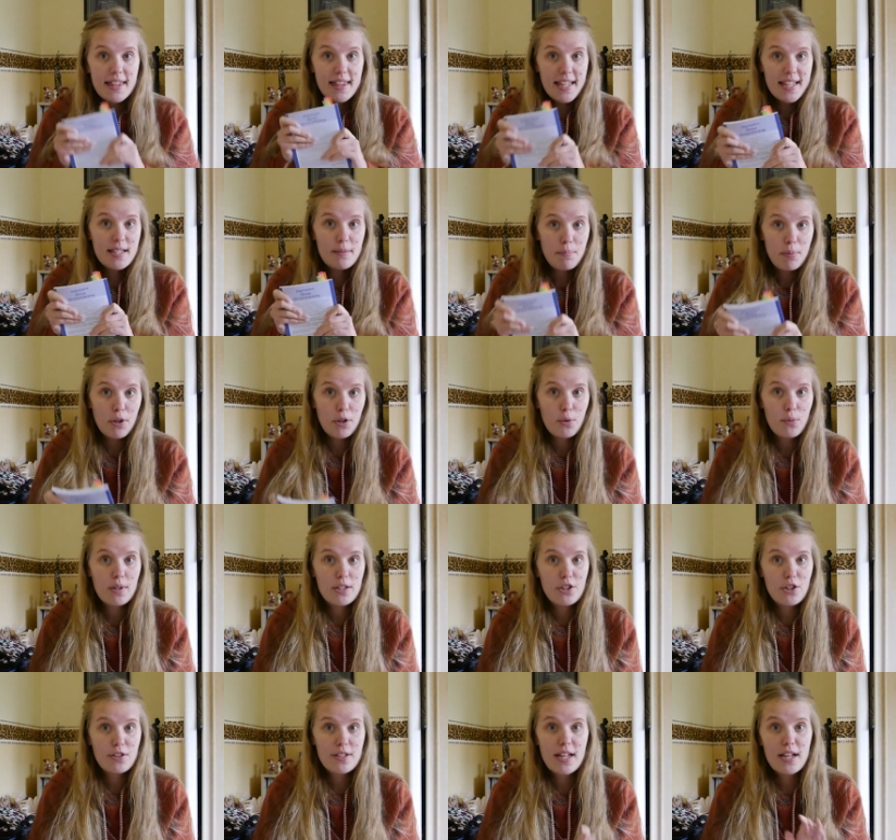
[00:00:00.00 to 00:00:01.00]
this book,
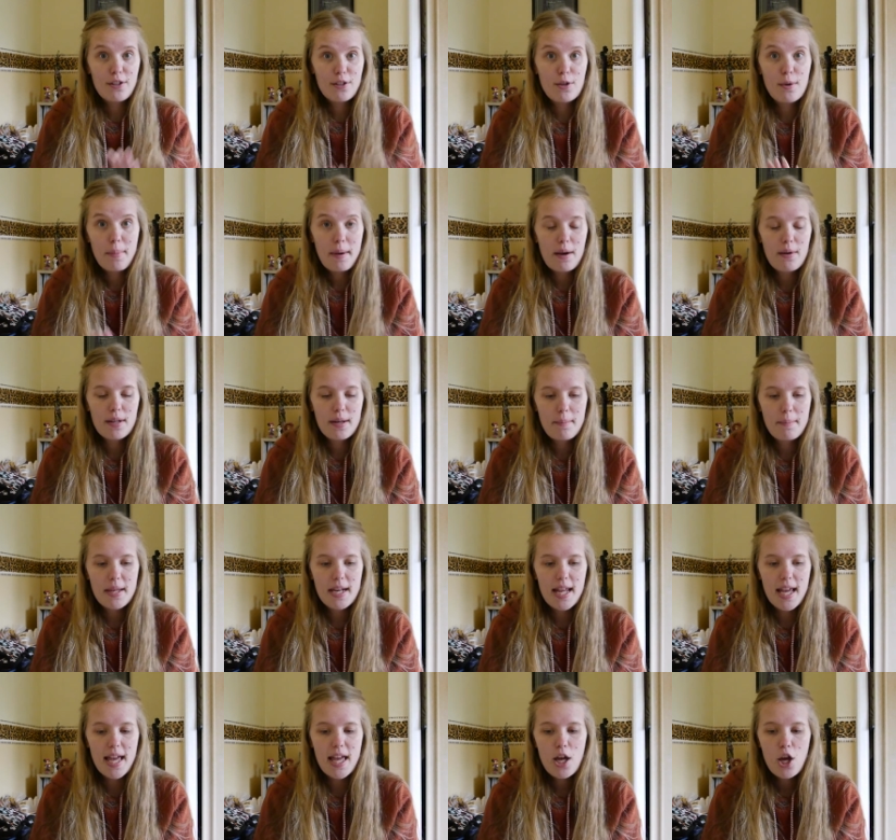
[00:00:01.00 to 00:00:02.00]
which I'll tell you about in a
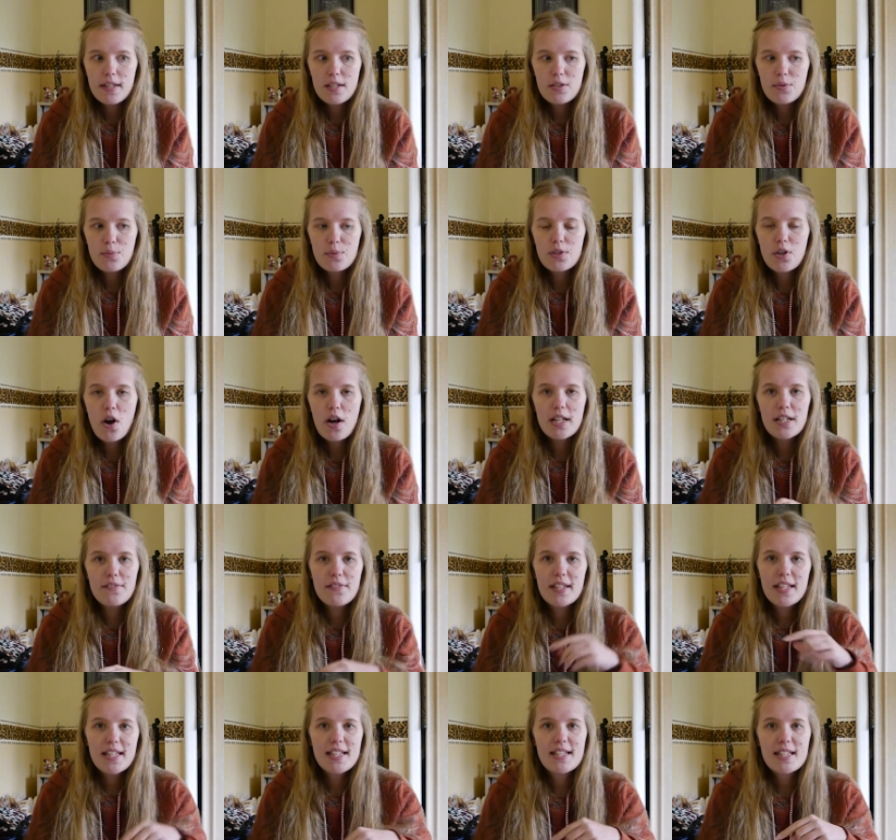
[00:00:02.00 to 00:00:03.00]
minute, this was kind
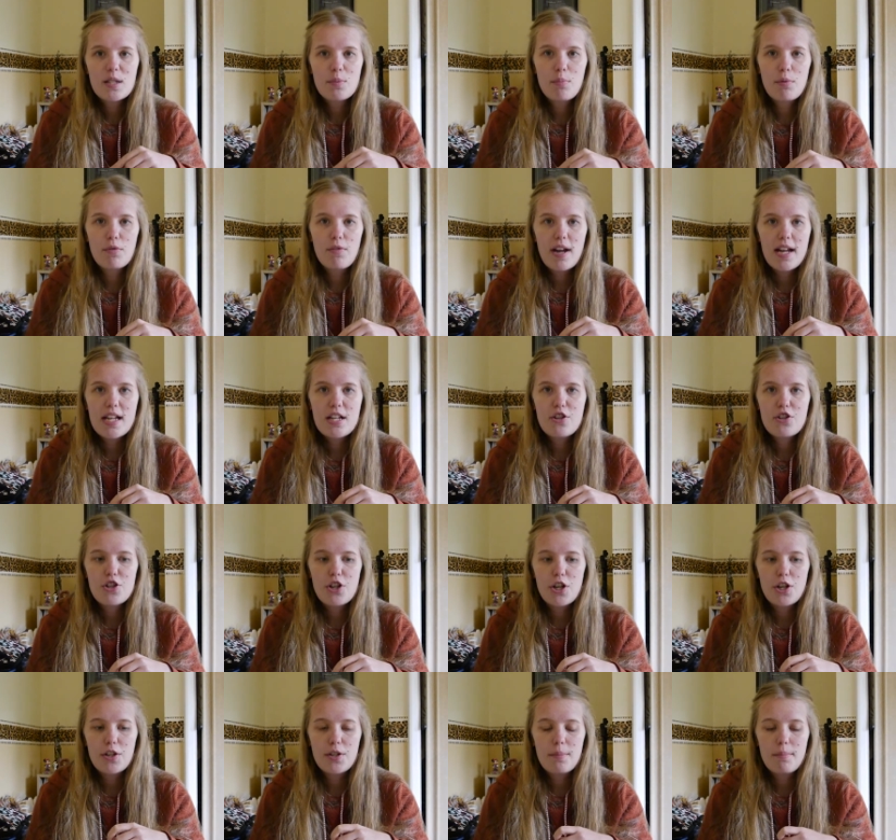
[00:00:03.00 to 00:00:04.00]
of the
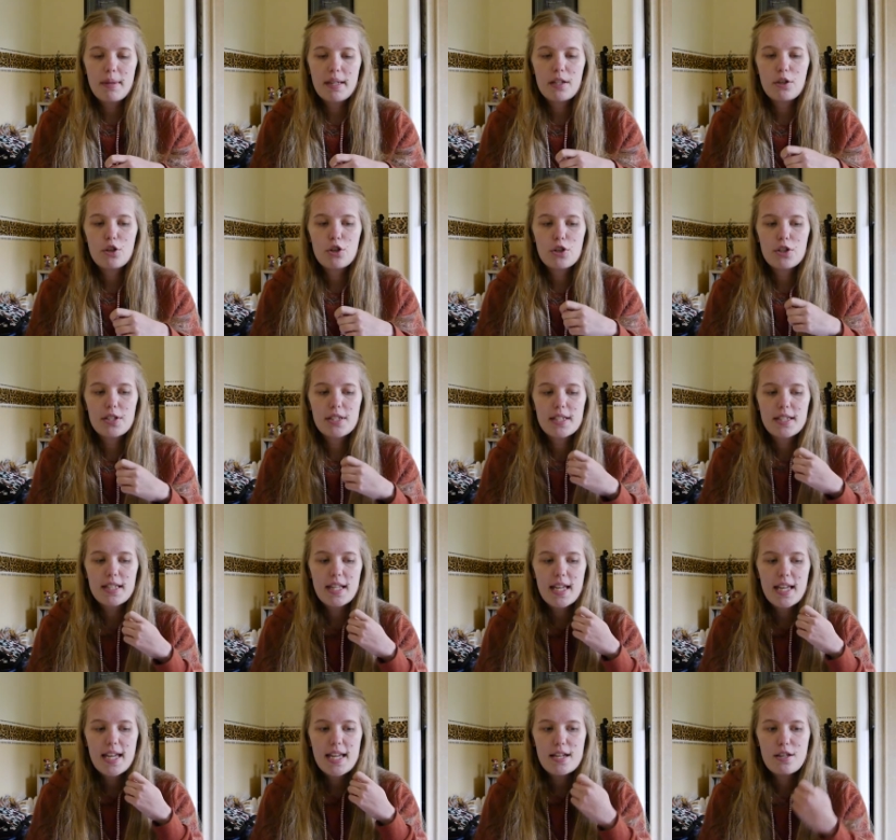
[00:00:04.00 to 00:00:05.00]
inspiration,
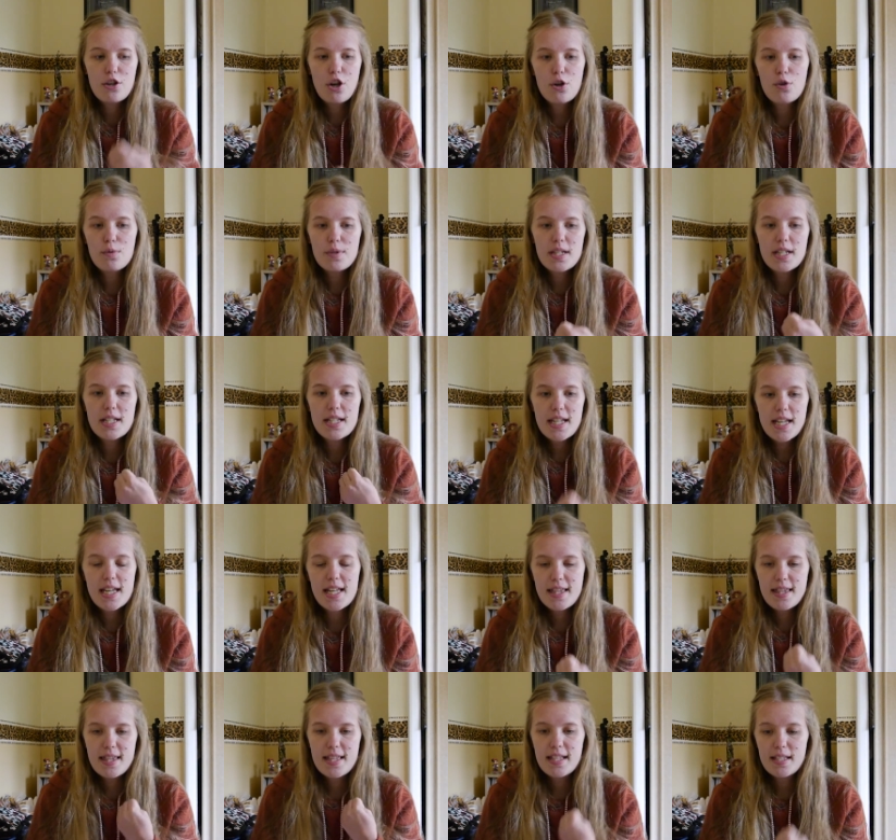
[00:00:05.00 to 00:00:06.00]
because it noted
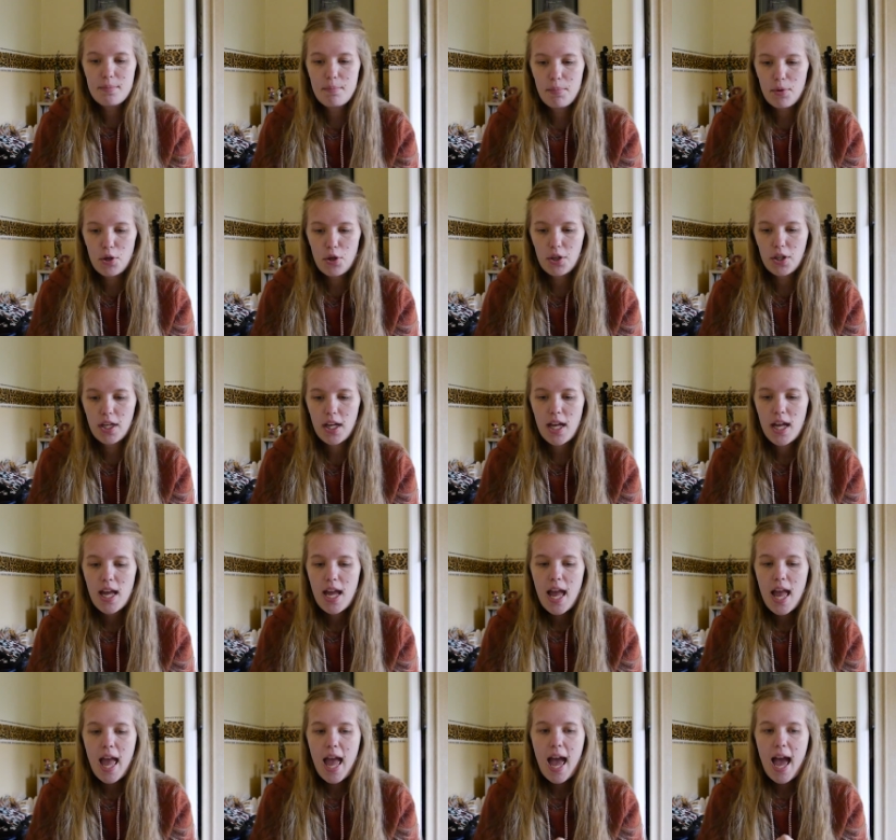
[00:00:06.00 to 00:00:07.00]
in this book
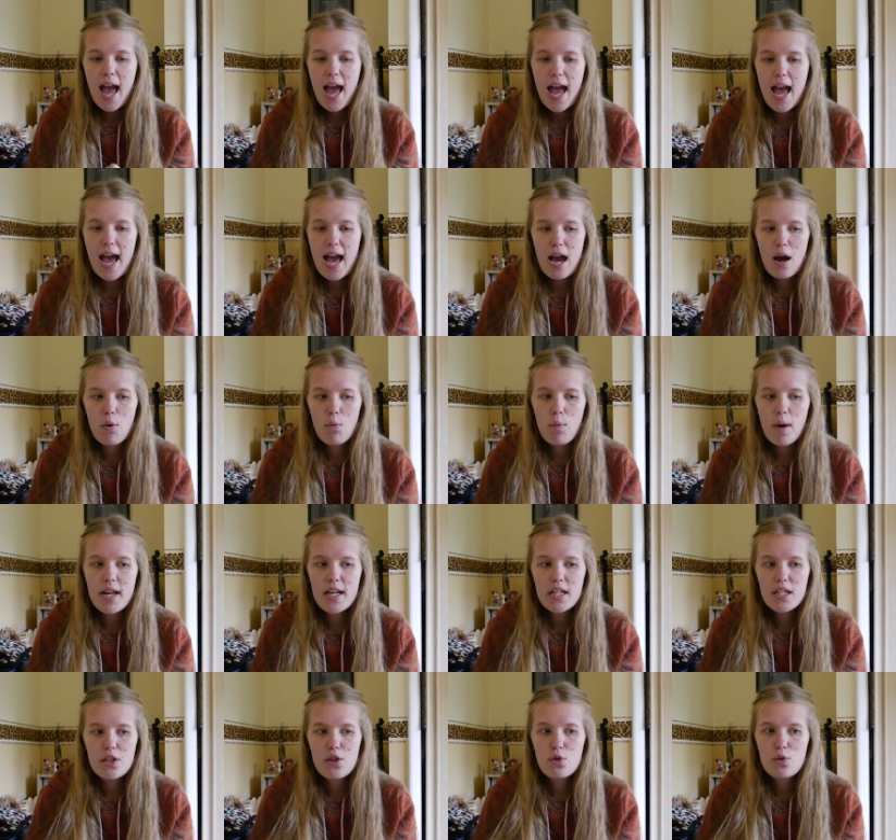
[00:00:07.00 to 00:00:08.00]
how
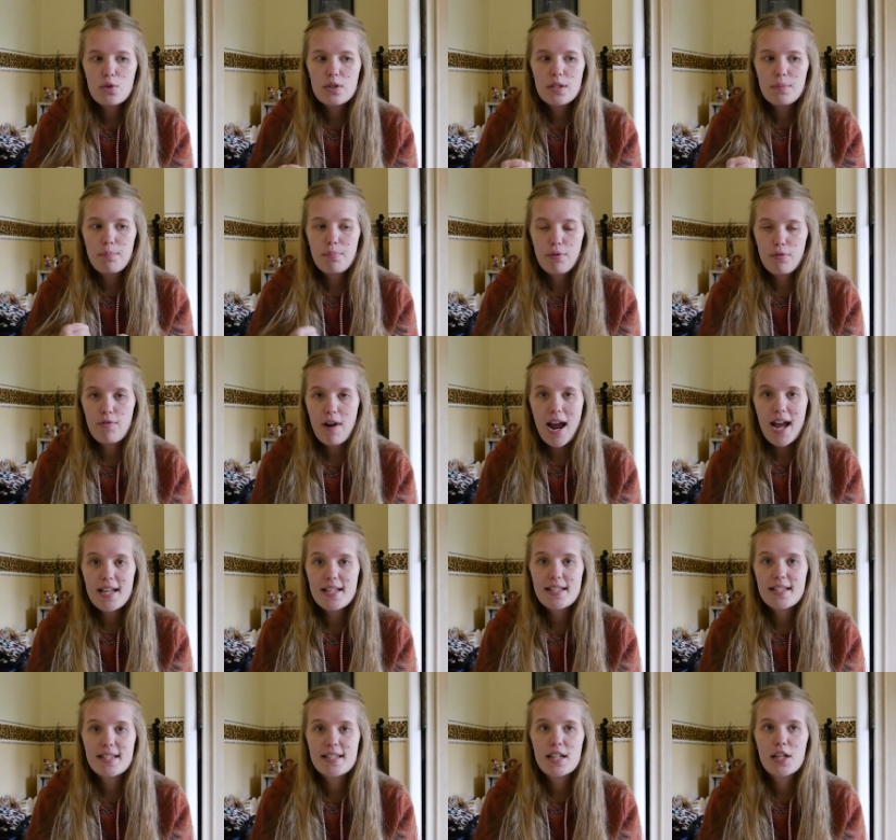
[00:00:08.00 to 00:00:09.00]
when you're
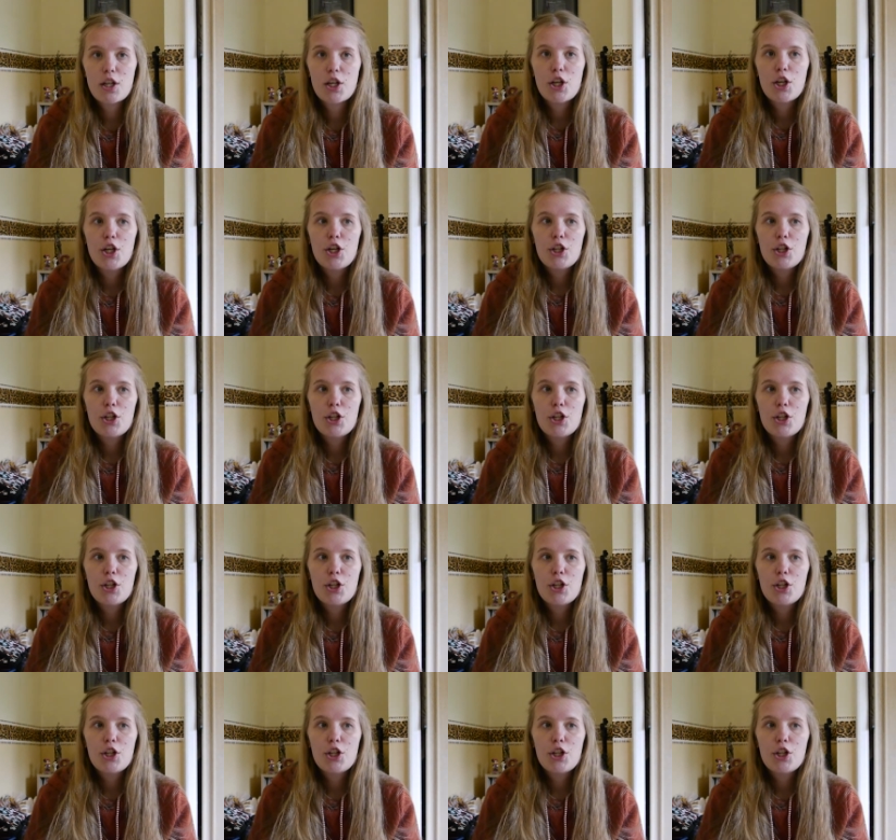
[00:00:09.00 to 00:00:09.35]
depressed,